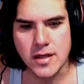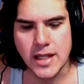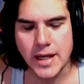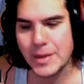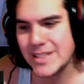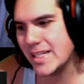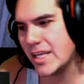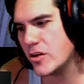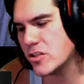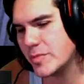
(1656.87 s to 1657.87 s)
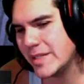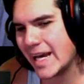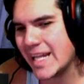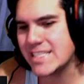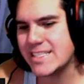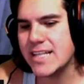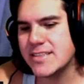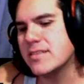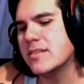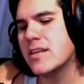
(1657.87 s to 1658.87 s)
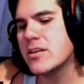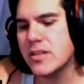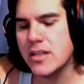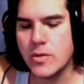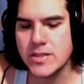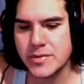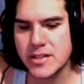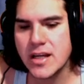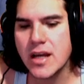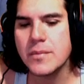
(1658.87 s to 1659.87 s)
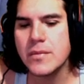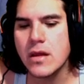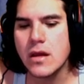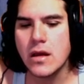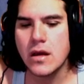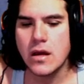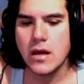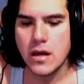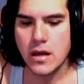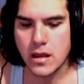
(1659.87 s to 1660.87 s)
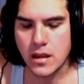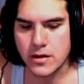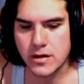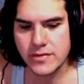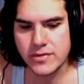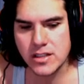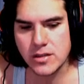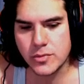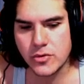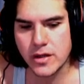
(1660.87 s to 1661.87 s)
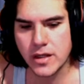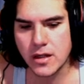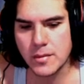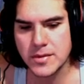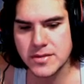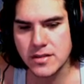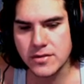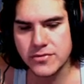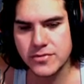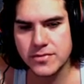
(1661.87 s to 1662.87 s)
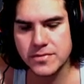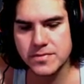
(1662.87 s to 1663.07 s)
Like, basically he used to be an assassin, essentially, once upon a time. There lived a little boy, all by myself.